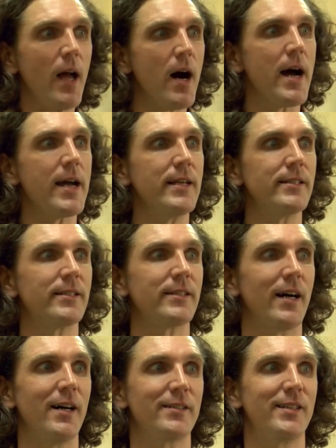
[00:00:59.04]
I
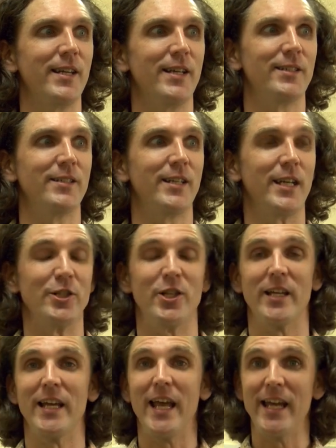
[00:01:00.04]
started
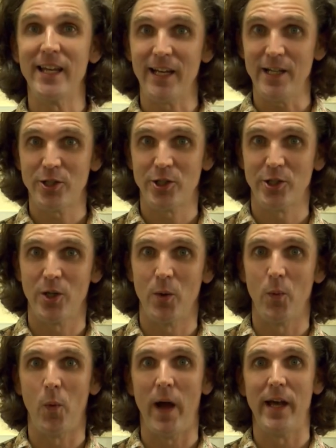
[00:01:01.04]
teaching English
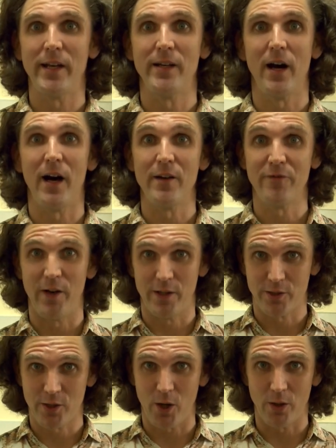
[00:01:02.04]
when I
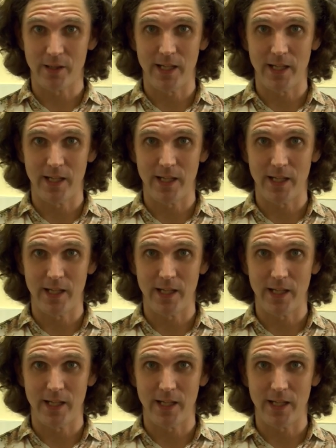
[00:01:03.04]
first got